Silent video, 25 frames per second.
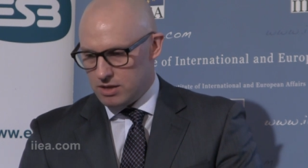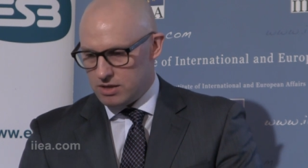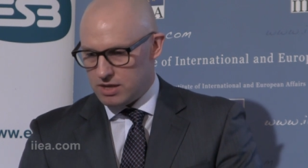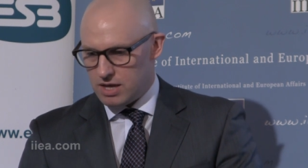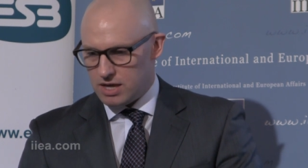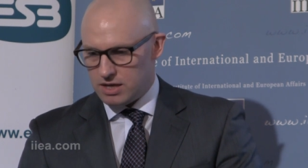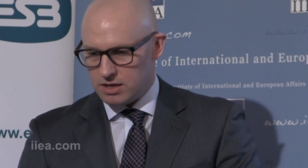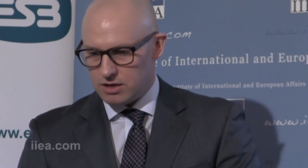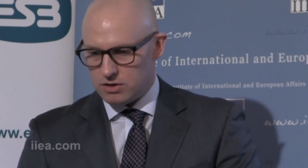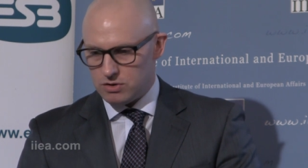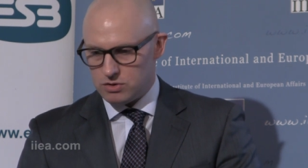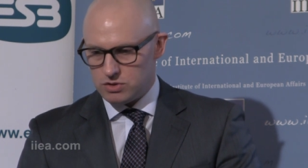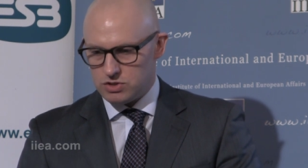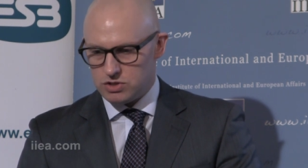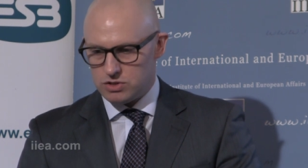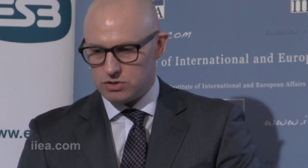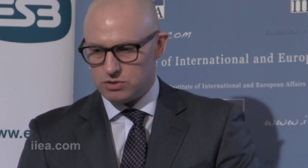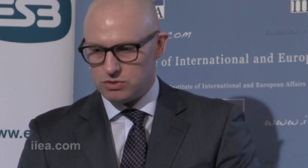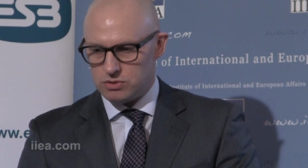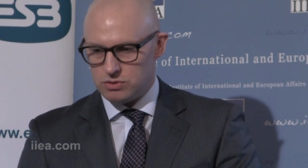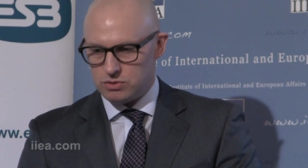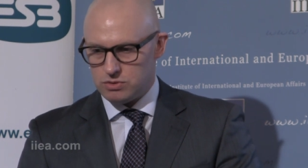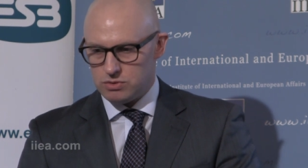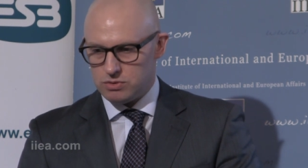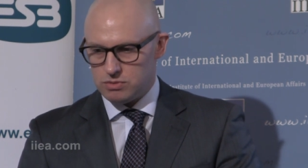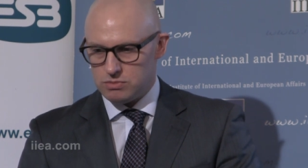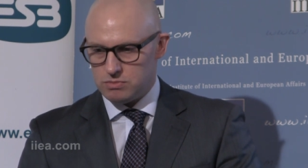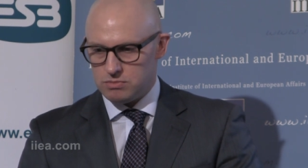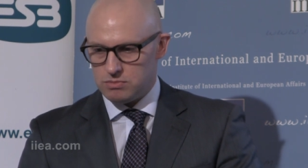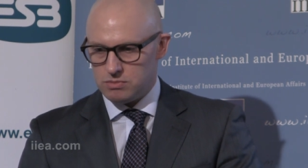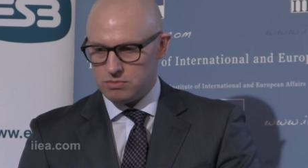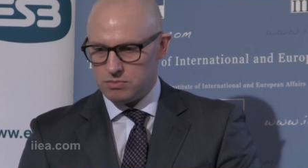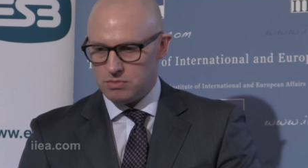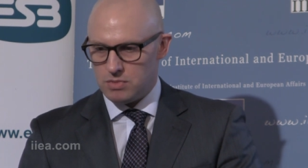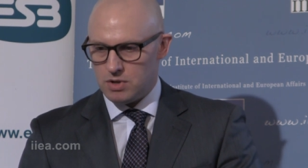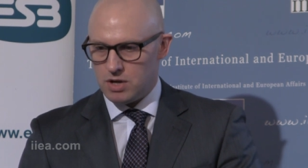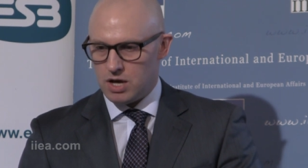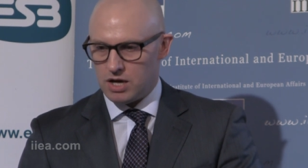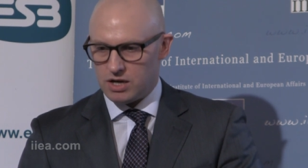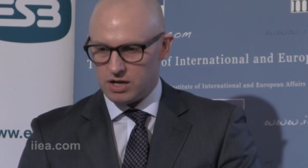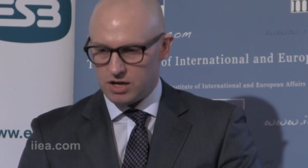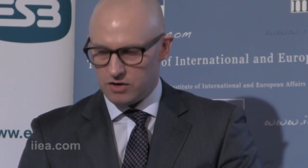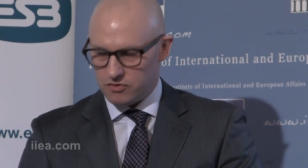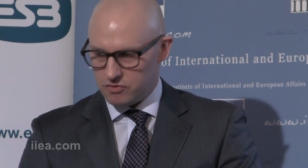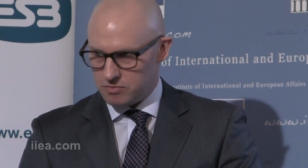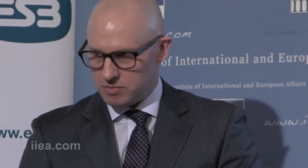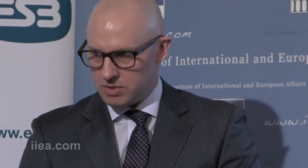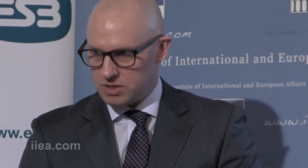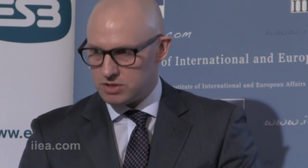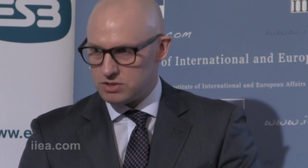they go to a
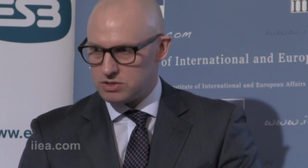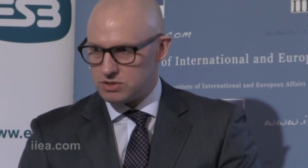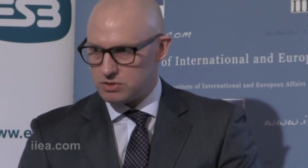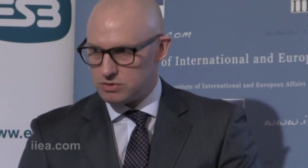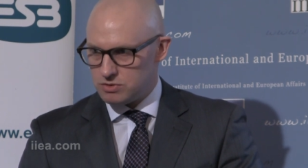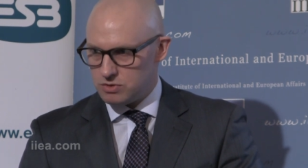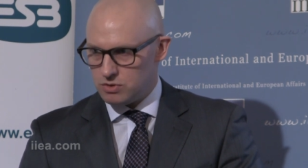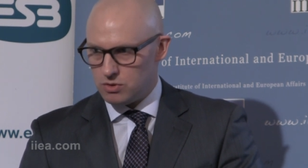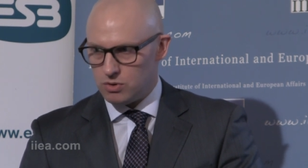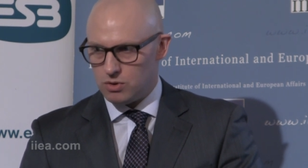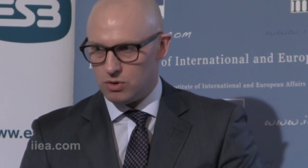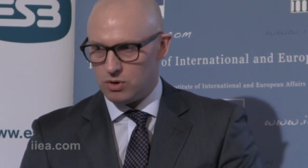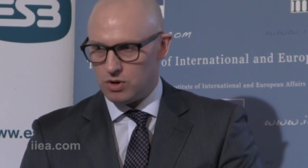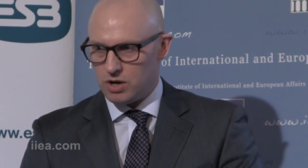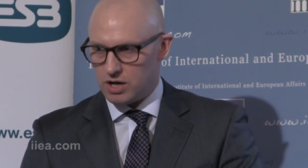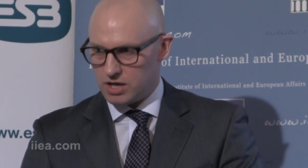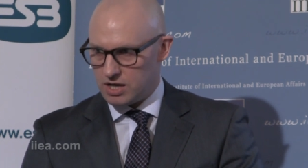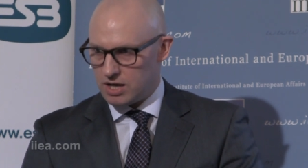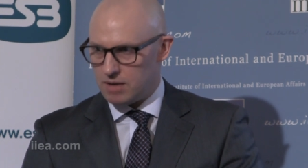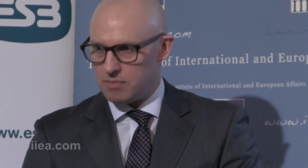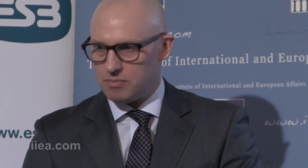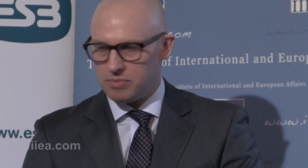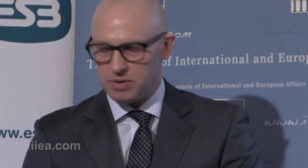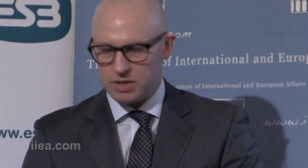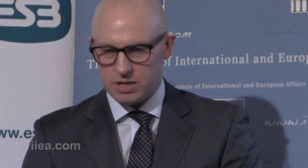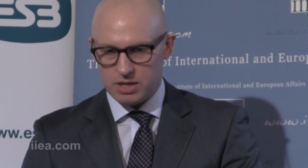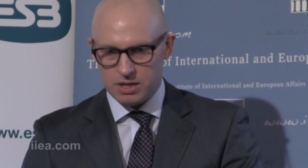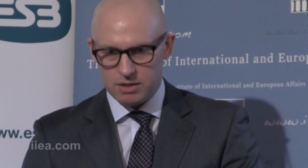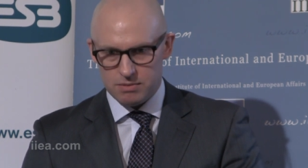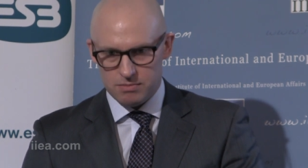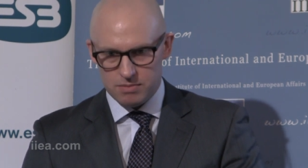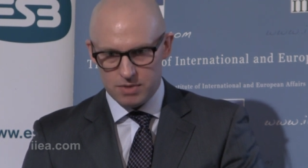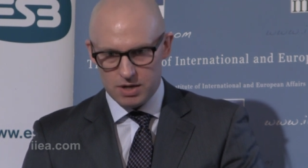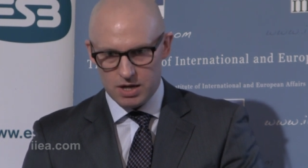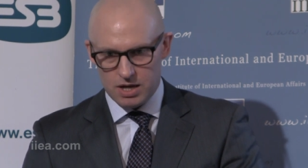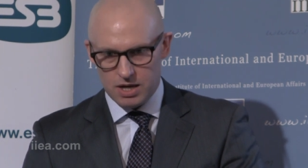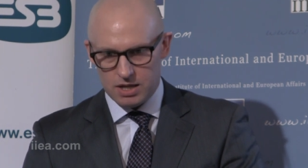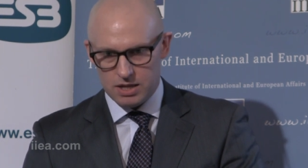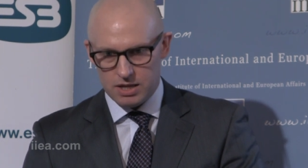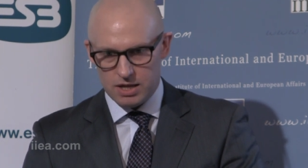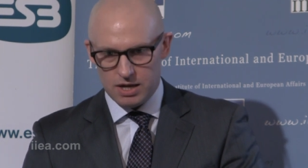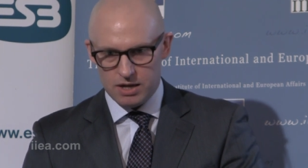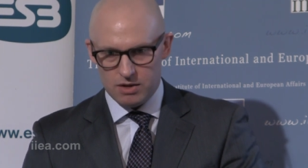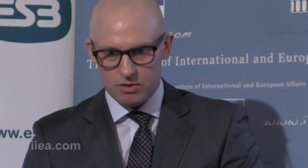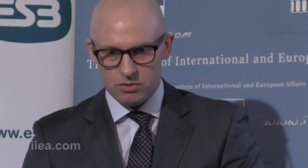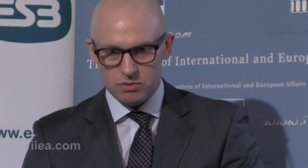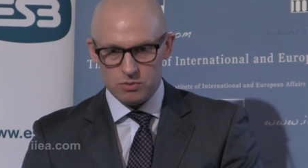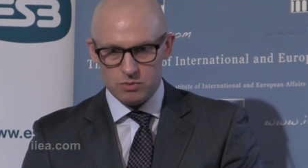government or a company and they